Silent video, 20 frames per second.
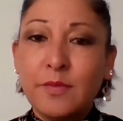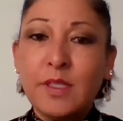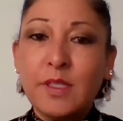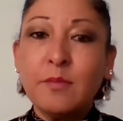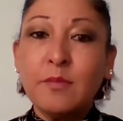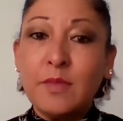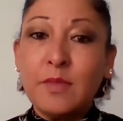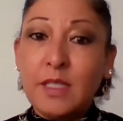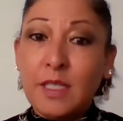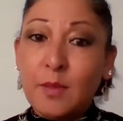
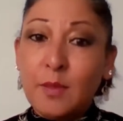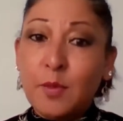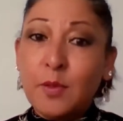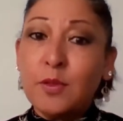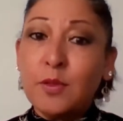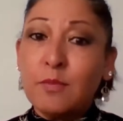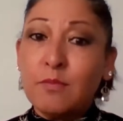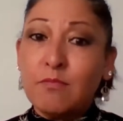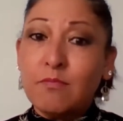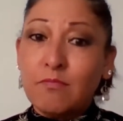some
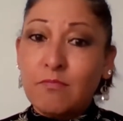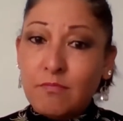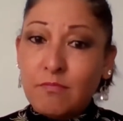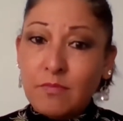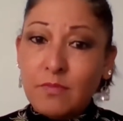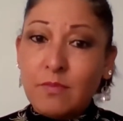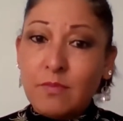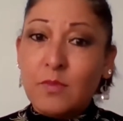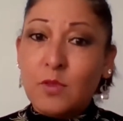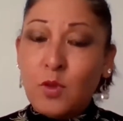deeper
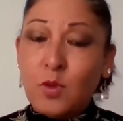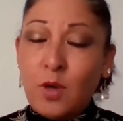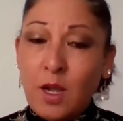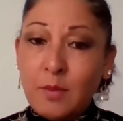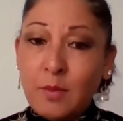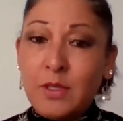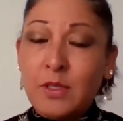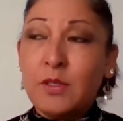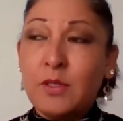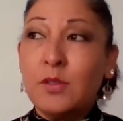
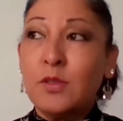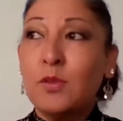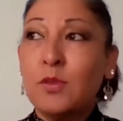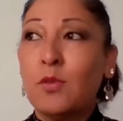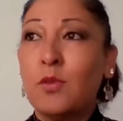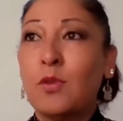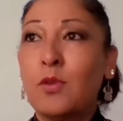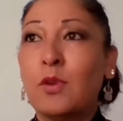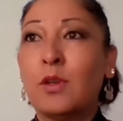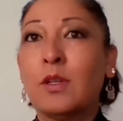
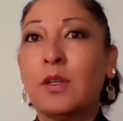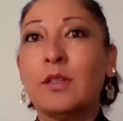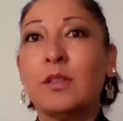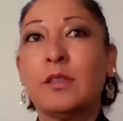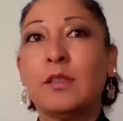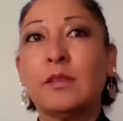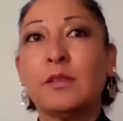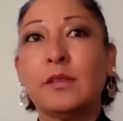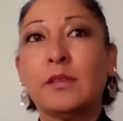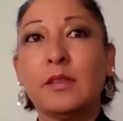traumas
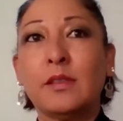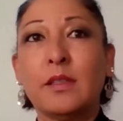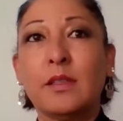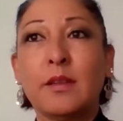or